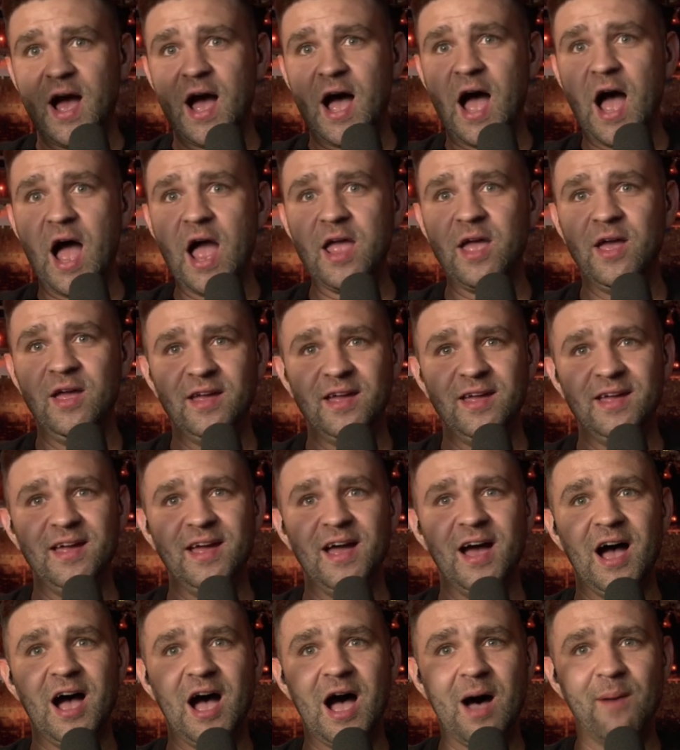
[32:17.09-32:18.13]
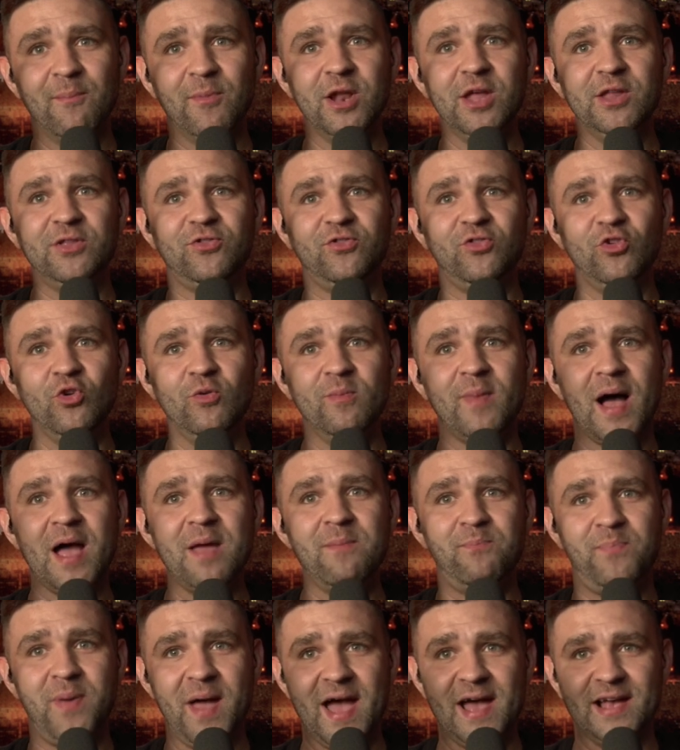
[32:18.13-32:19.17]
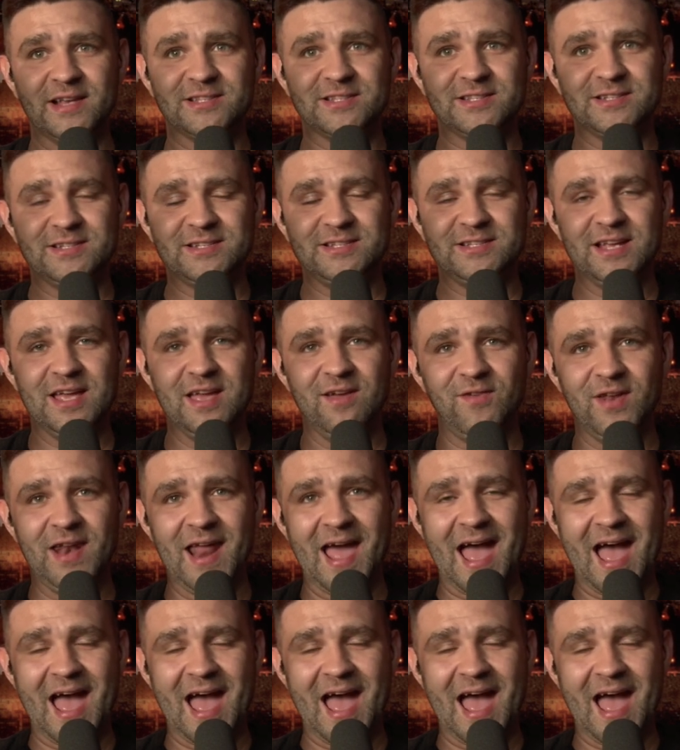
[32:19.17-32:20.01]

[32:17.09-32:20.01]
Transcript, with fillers: I I'm going to do my best to give an